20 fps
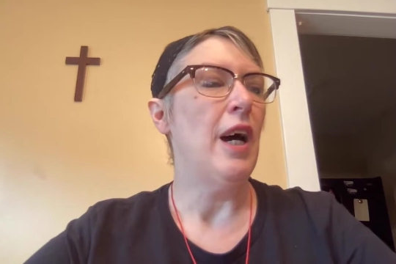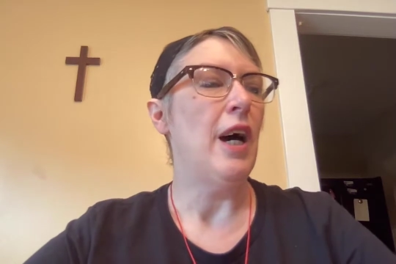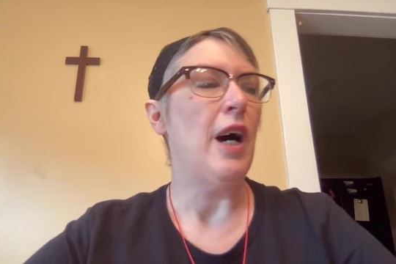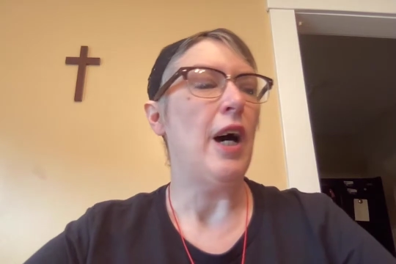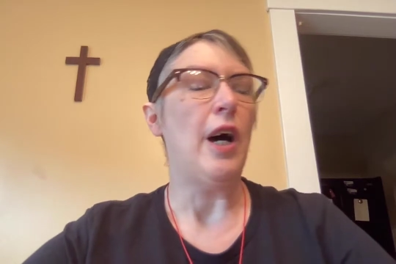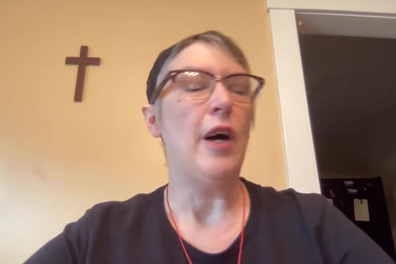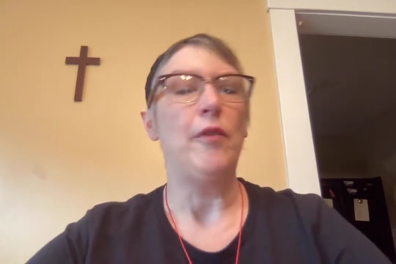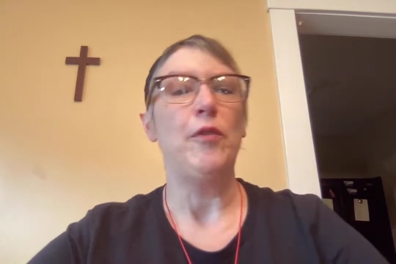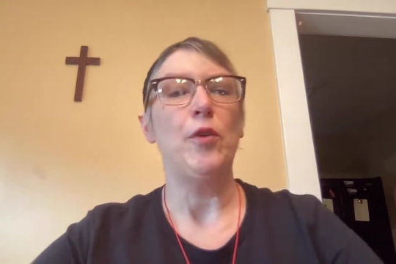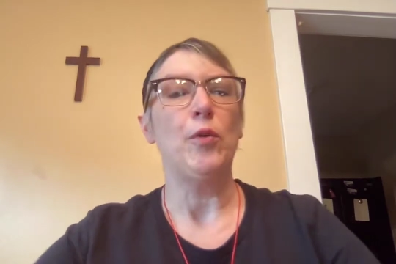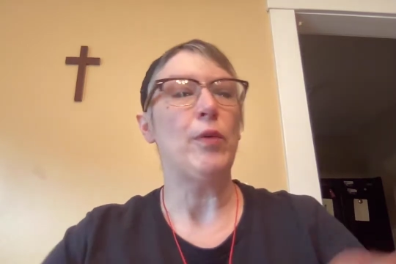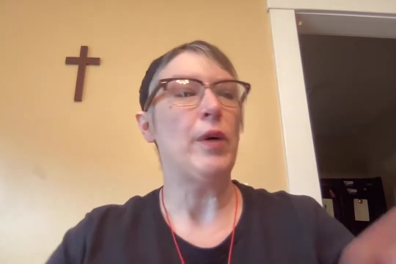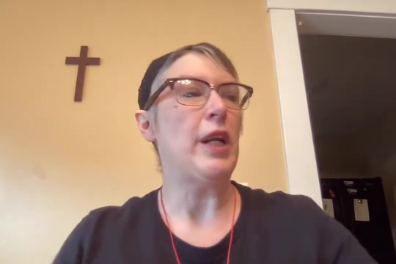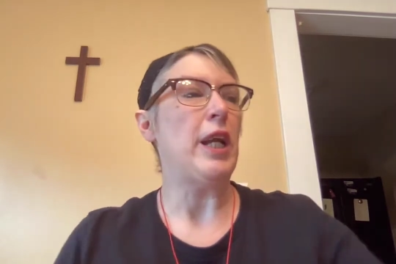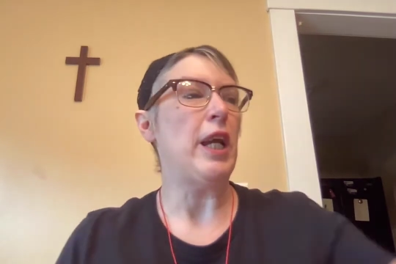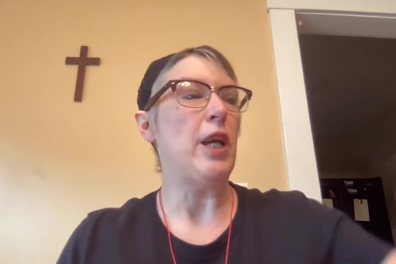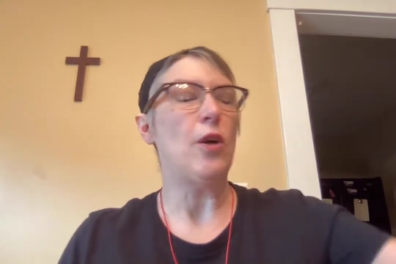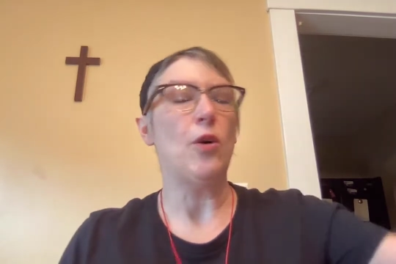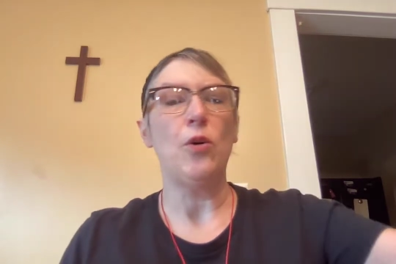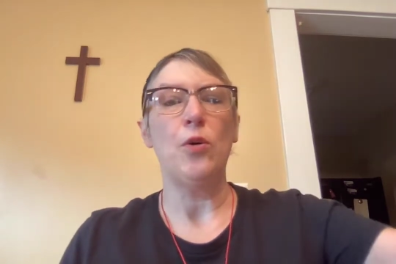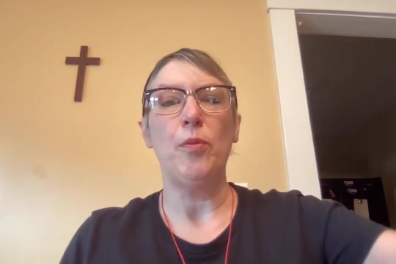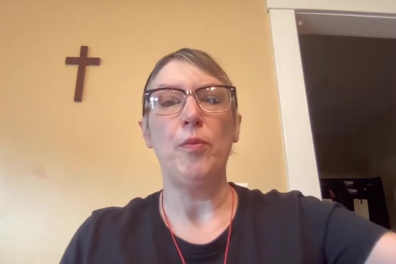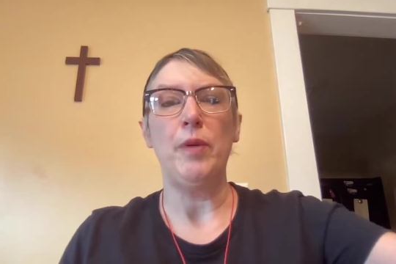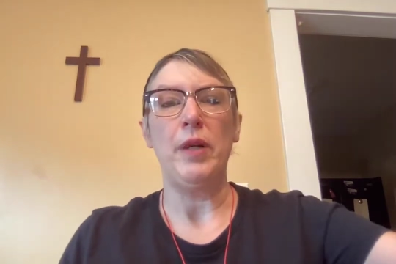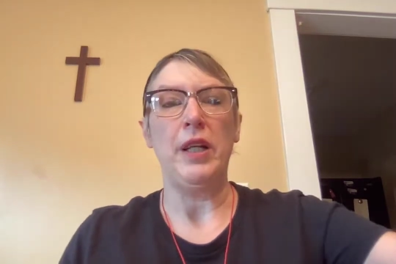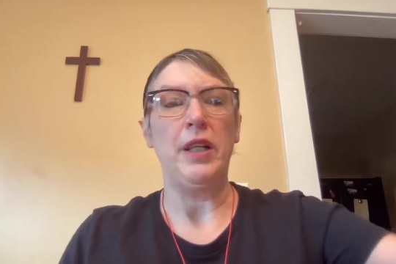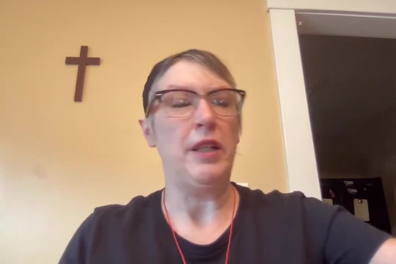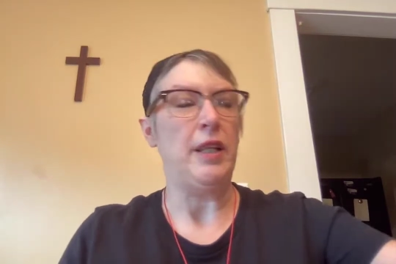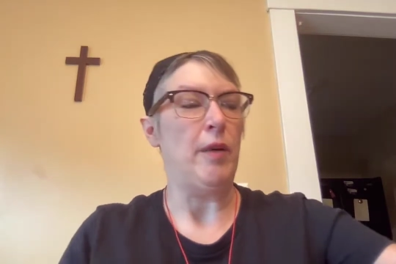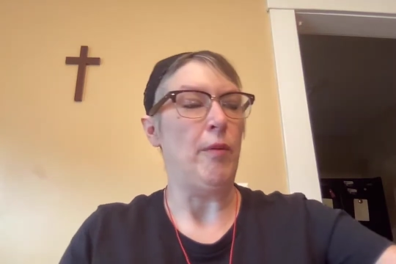Uh, the one I
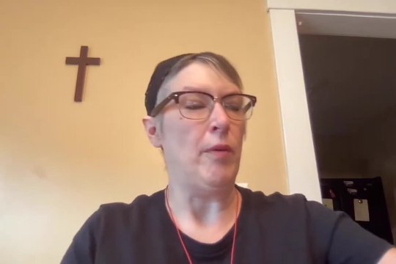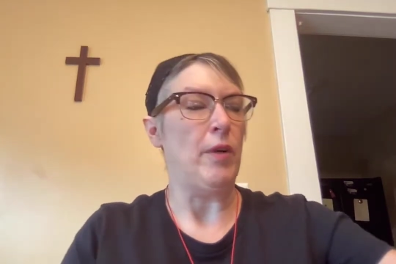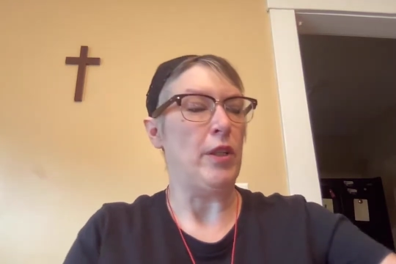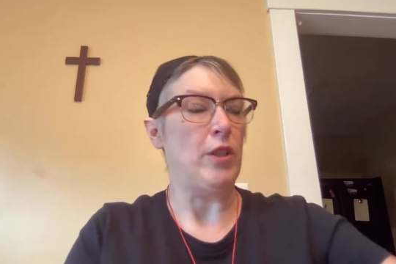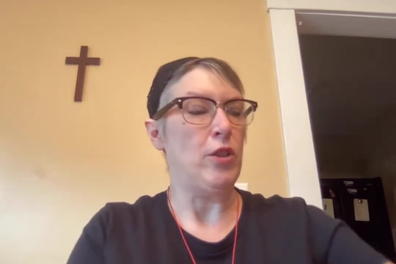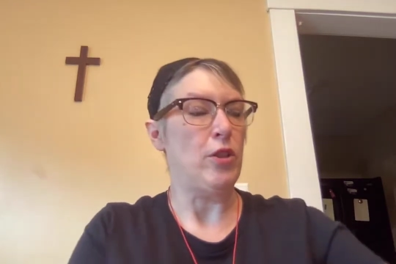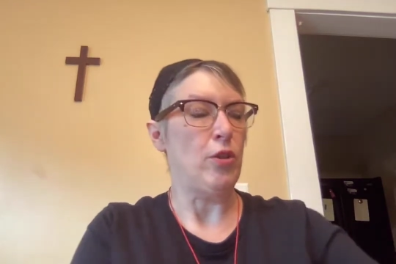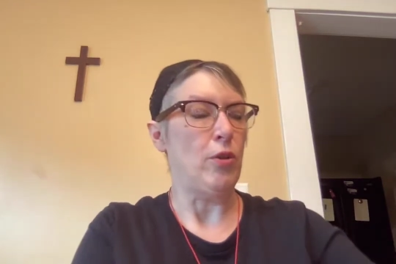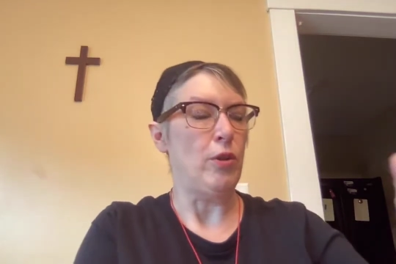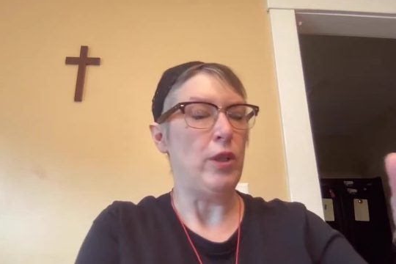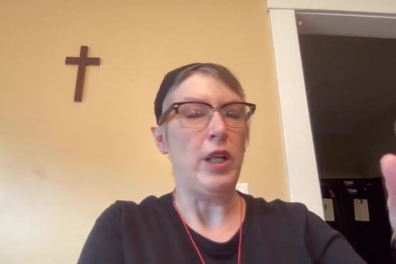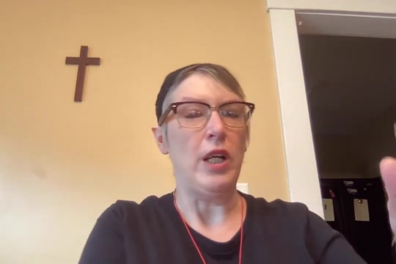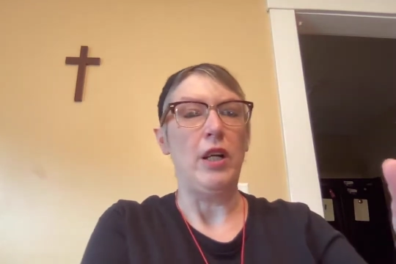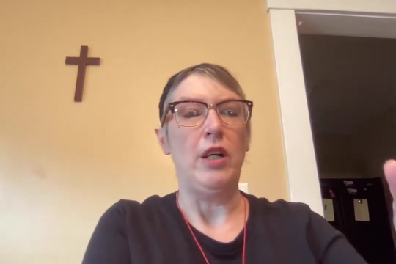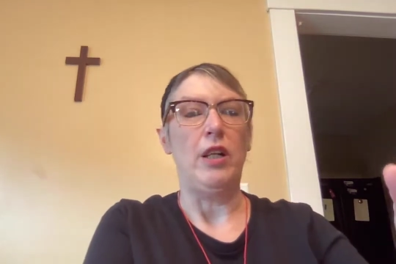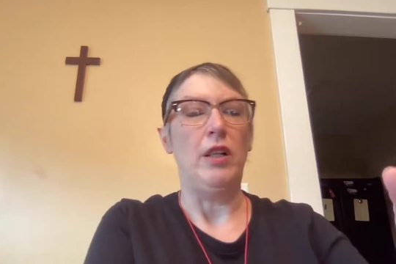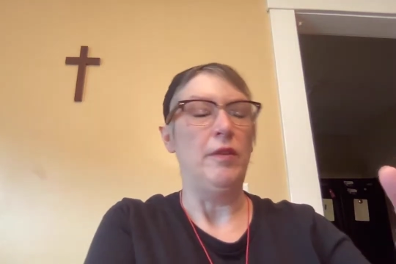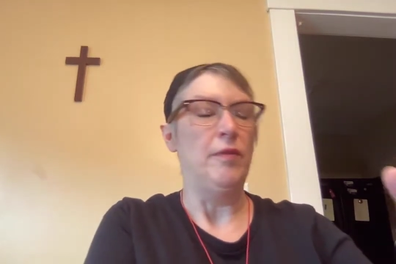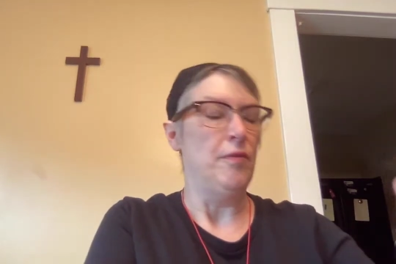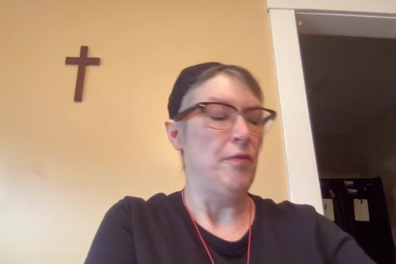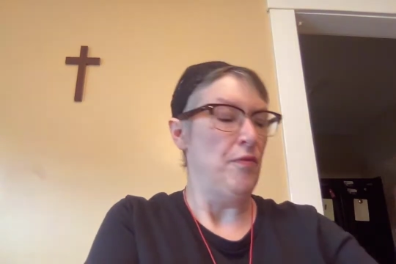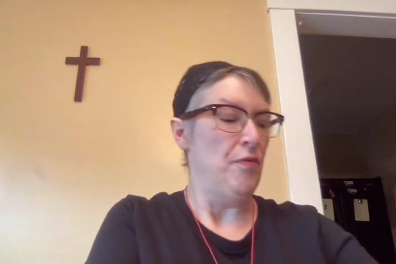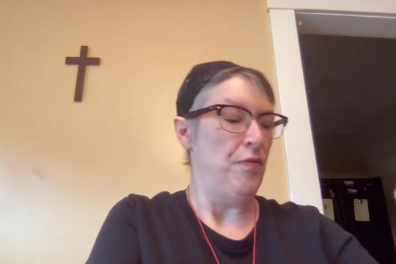opened, I want to show y'all,